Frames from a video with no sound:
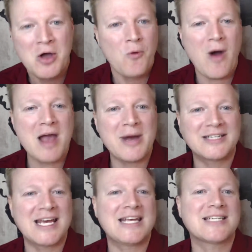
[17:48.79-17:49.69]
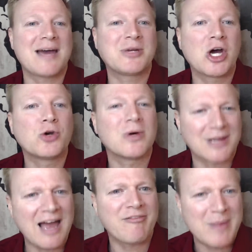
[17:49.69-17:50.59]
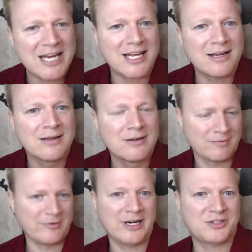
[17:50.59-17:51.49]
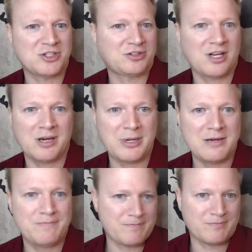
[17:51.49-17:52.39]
Why am I taking time to go to a live meeting when it's just going to be